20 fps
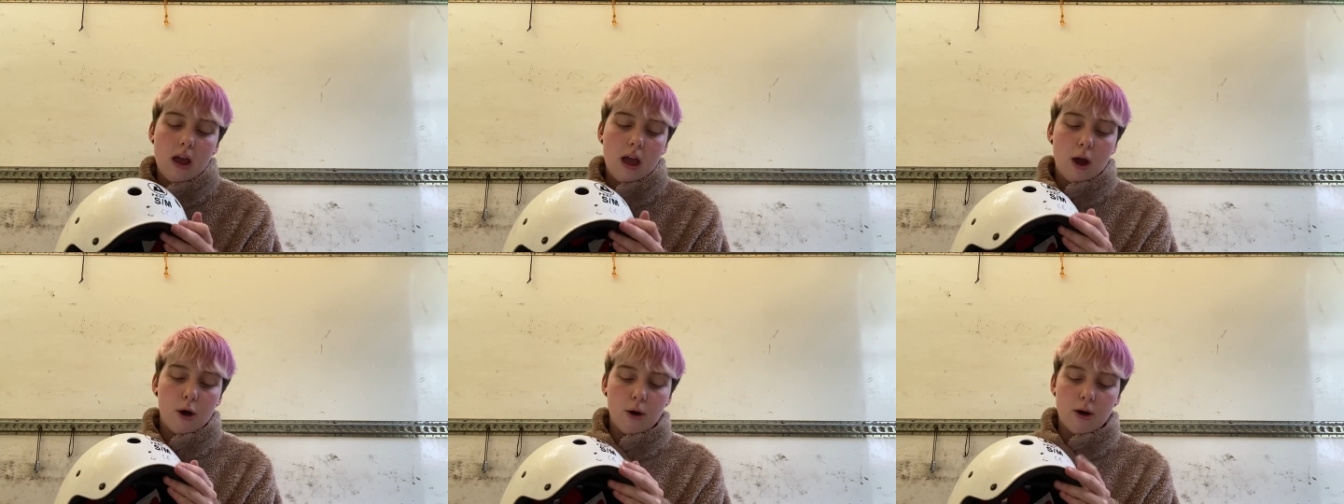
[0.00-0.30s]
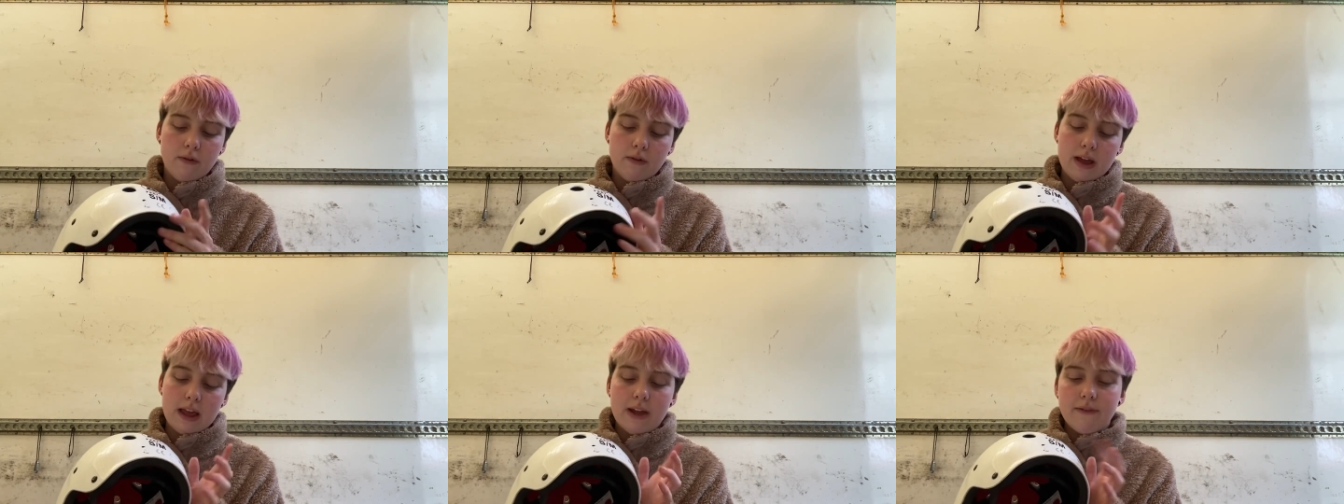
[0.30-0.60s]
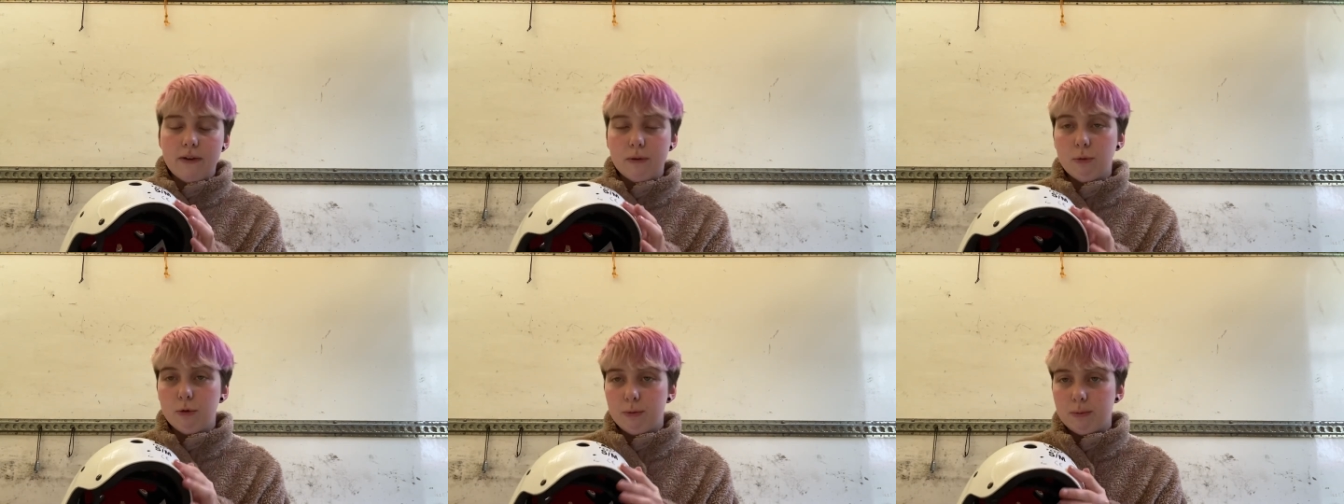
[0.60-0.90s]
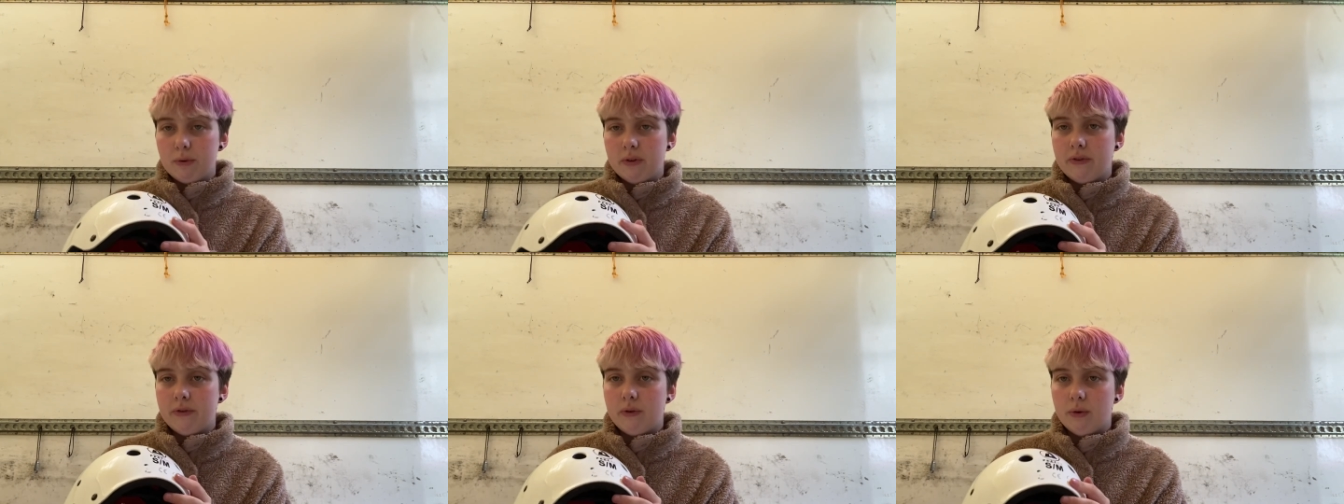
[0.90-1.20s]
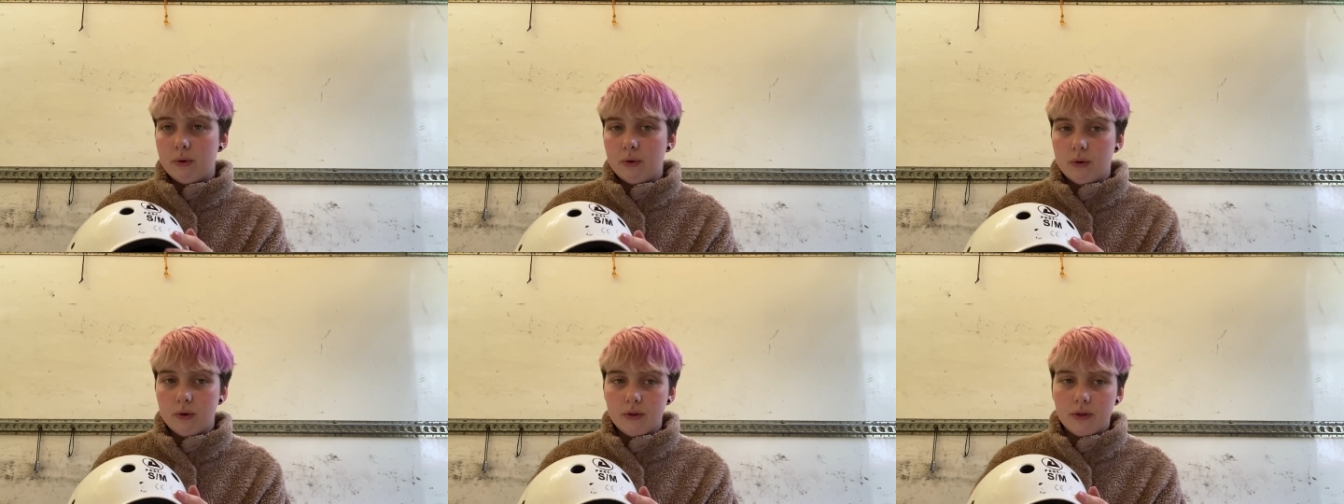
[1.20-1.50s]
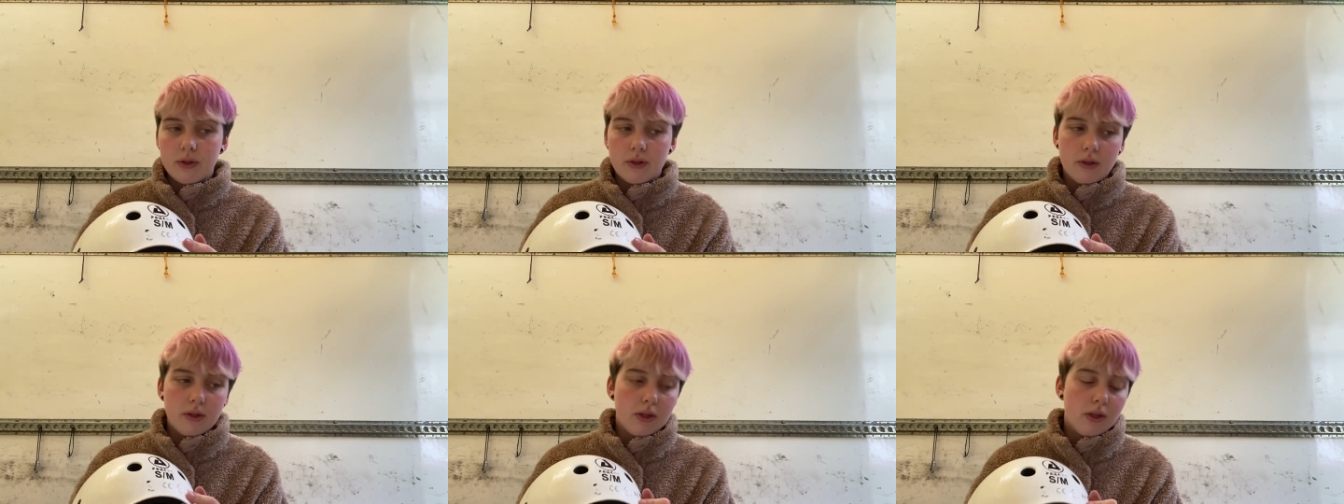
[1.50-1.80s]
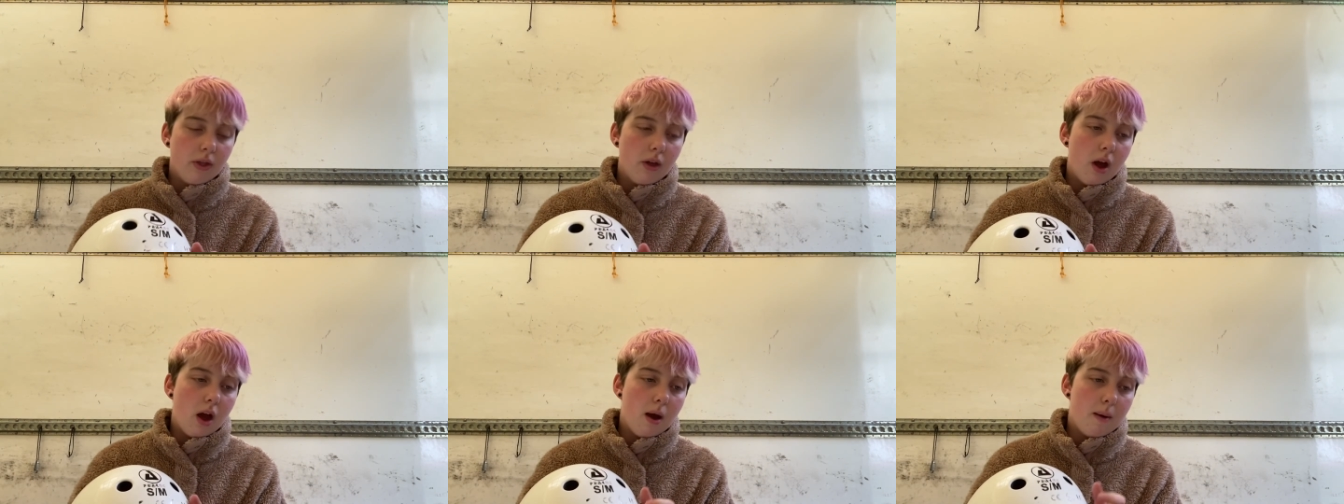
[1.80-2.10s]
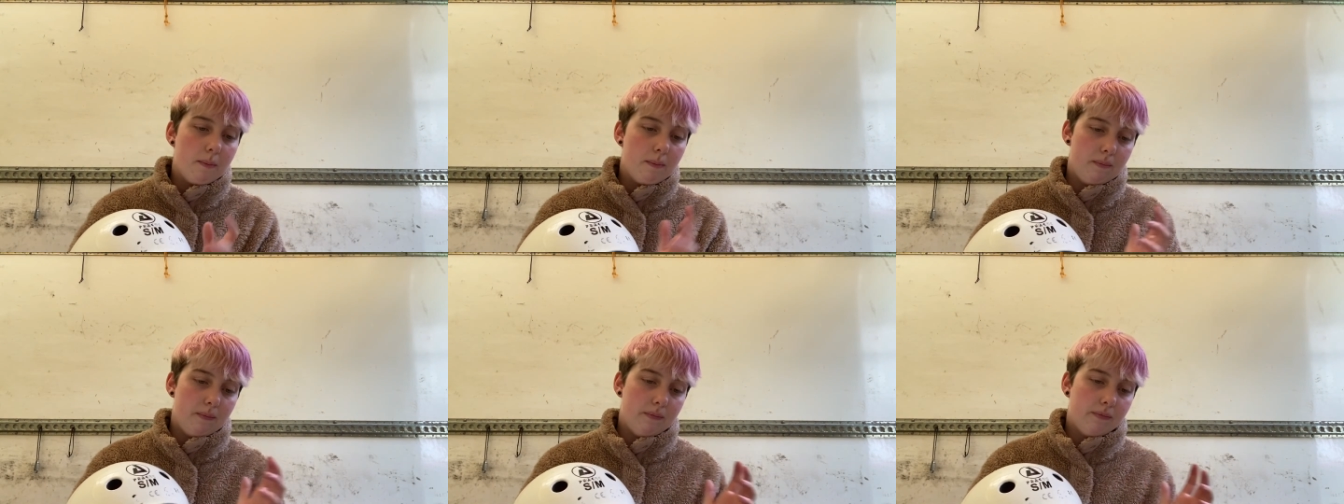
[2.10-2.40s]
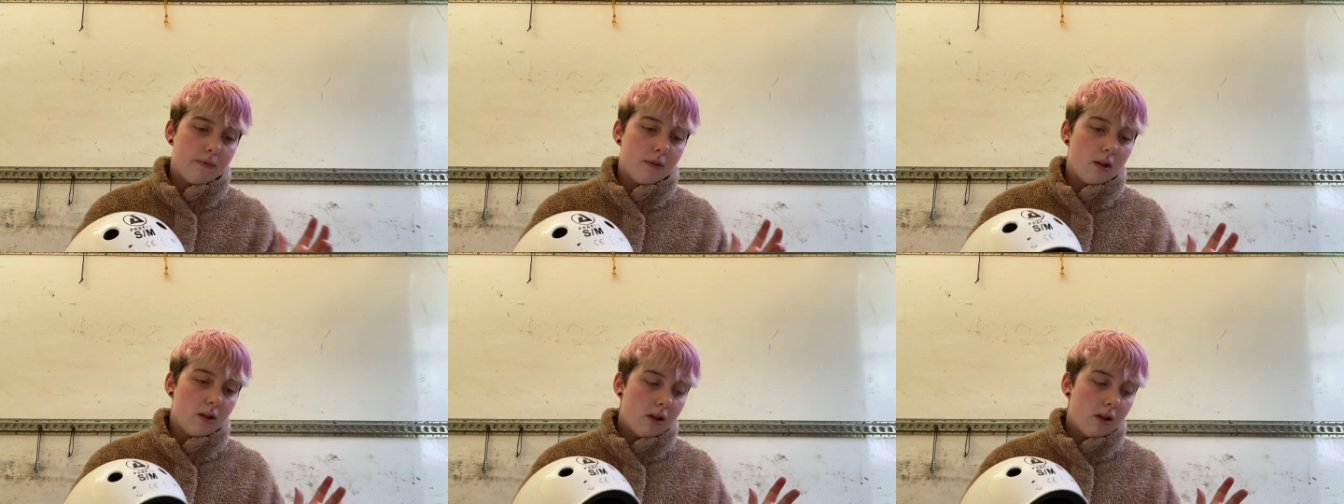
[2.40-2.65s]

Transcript: However, if it was before um,